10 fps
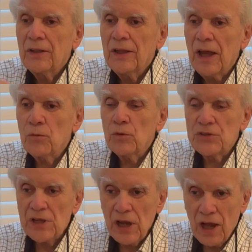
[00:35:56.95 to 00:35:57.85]
That was
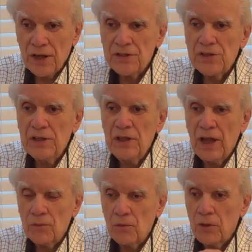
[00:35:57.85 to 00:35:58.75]
the Odyssey
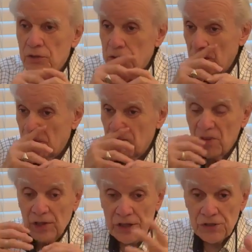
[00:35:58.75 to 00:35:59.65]
Networks of
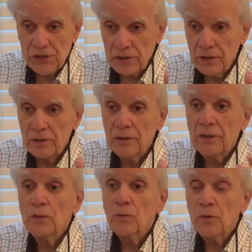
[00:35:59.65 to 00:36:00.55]
Religion,
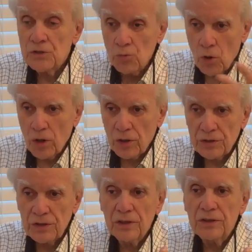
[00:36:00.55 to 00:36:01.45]
which
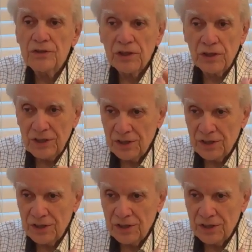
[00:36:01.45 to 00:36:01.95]
worked until it